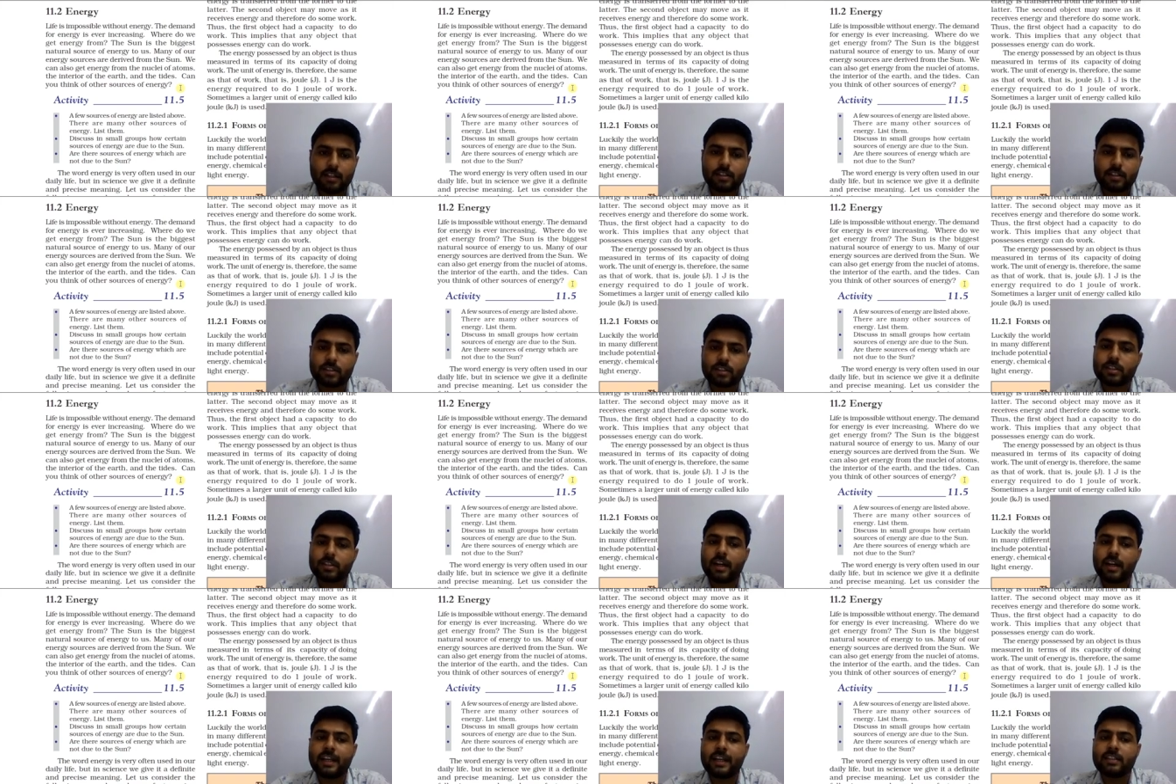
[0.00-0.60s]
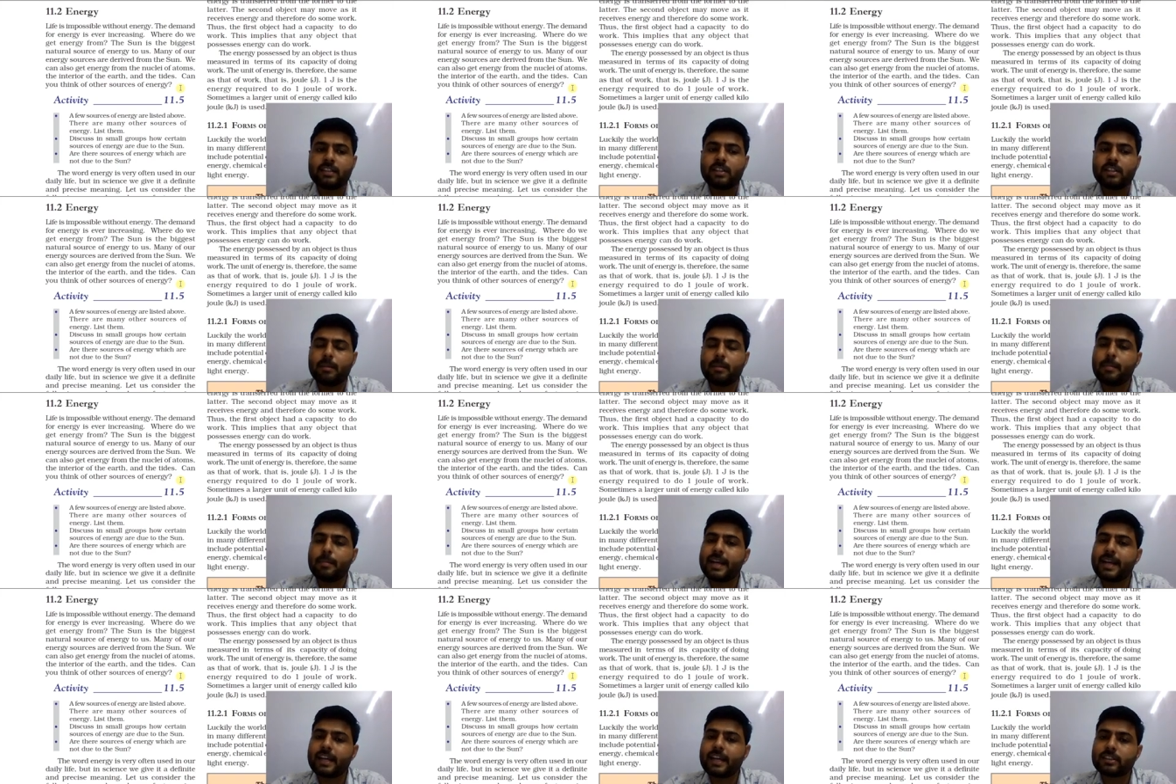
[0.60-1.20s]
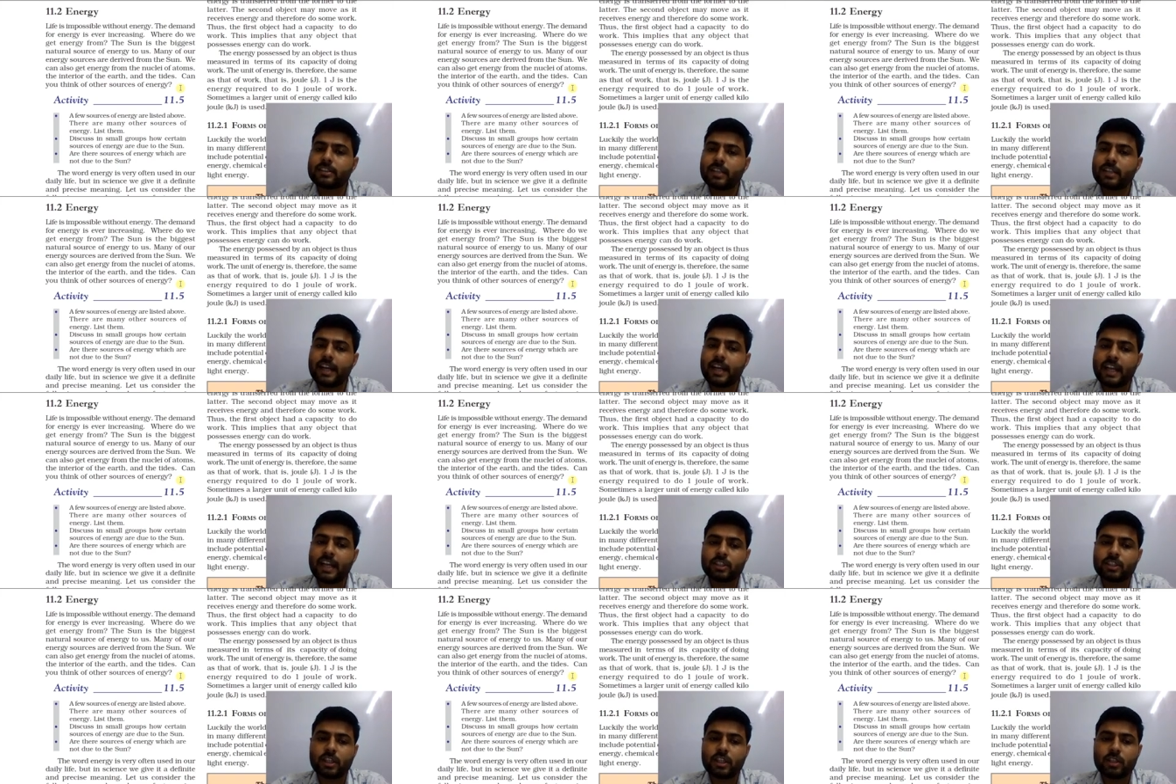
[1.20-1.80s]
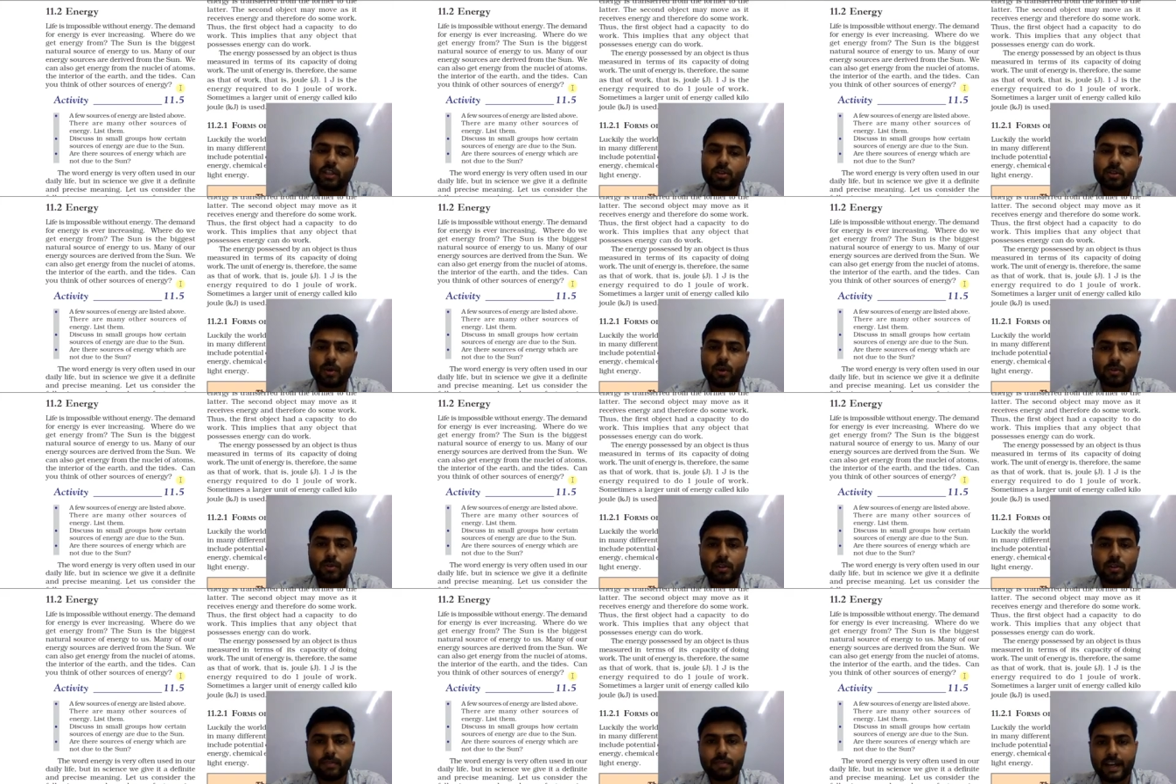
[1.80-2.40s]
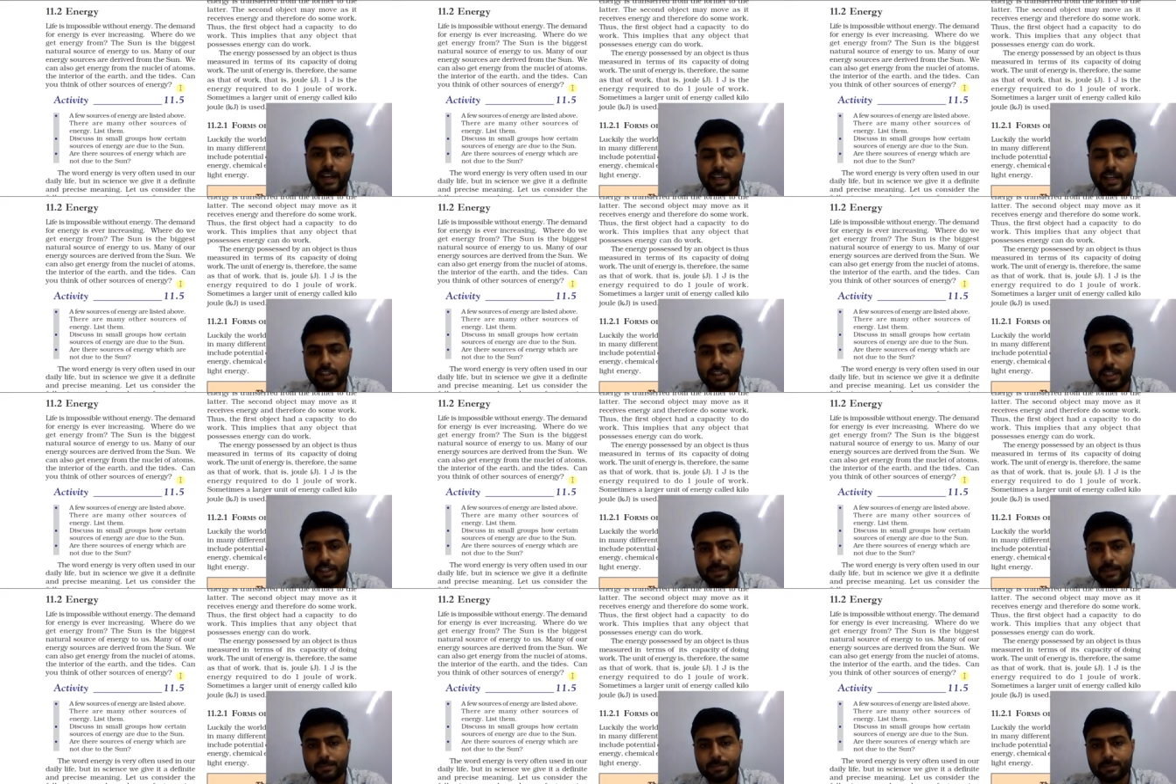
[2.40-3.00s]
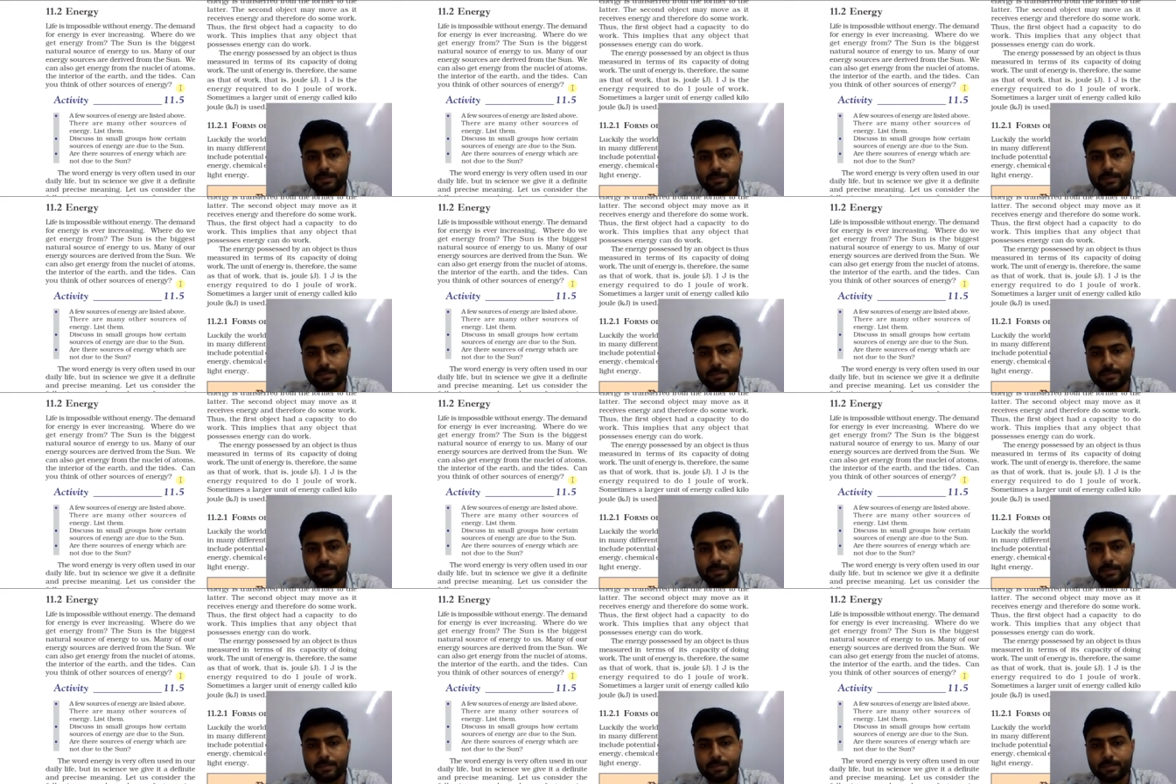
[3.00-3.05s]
Sun is the biggest natural source of energy.